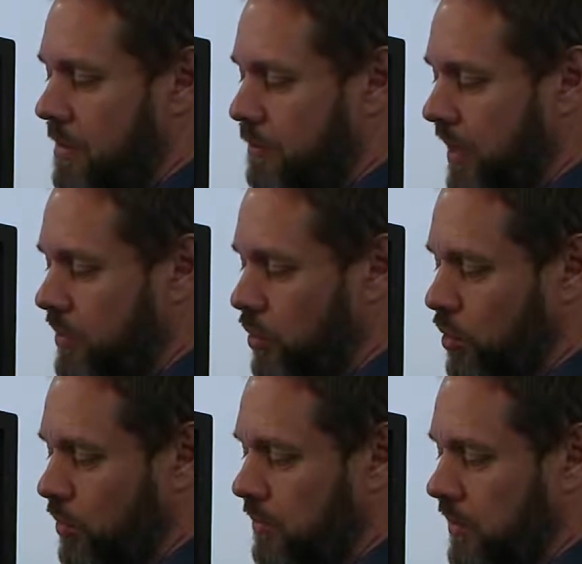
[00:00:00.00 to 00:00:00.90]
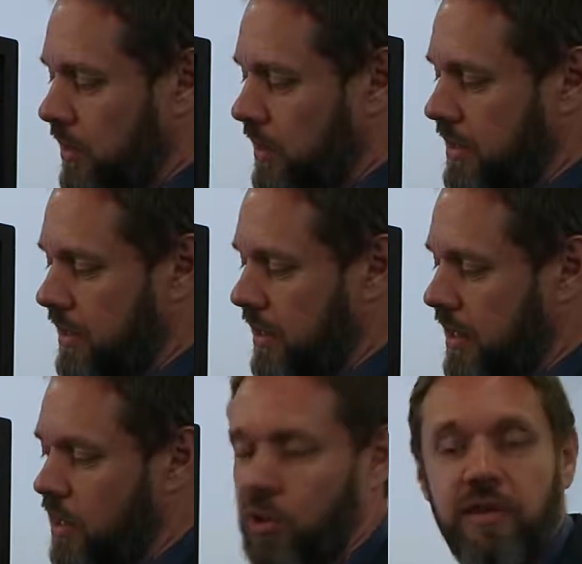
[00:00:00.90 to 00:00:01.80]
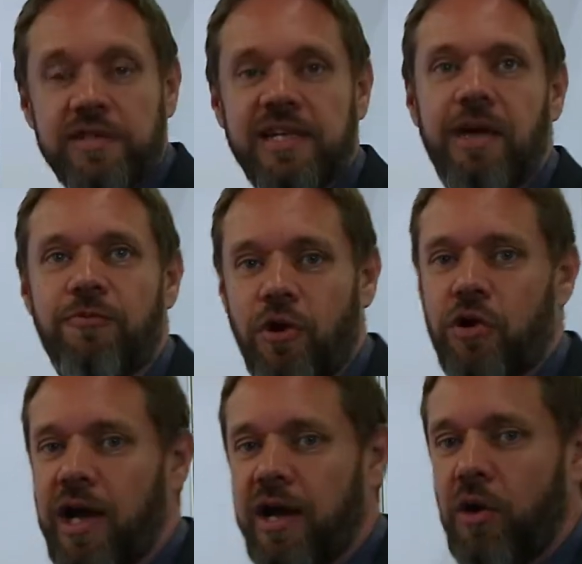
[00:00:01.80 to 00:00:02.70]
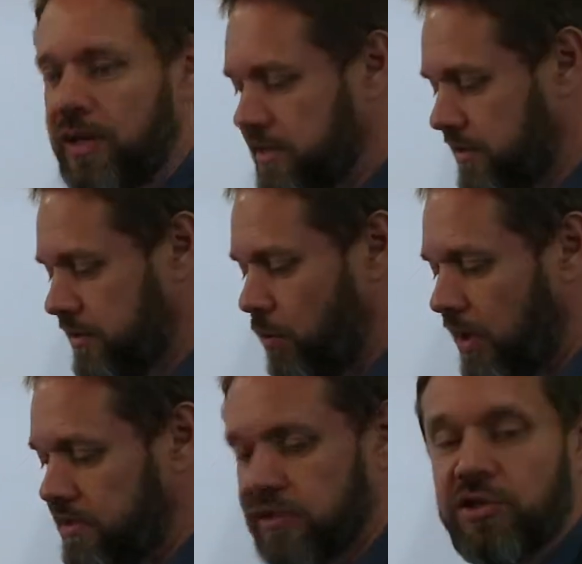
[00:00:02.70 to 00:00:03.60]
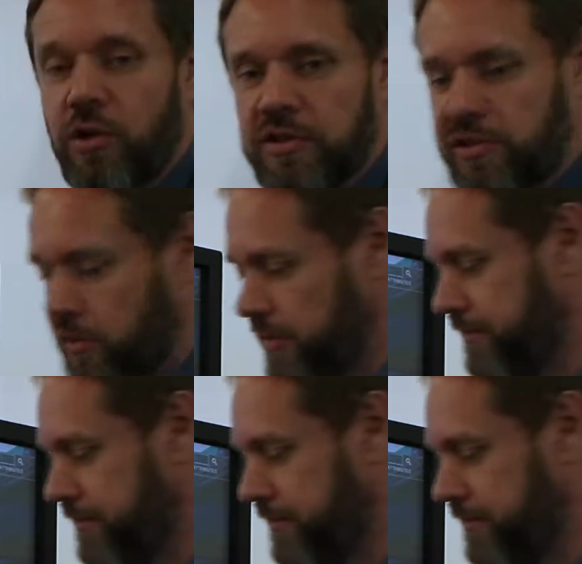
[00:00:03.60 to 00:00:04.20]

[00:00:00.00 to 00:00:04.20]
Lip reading: but you can load the same for iOS devices also.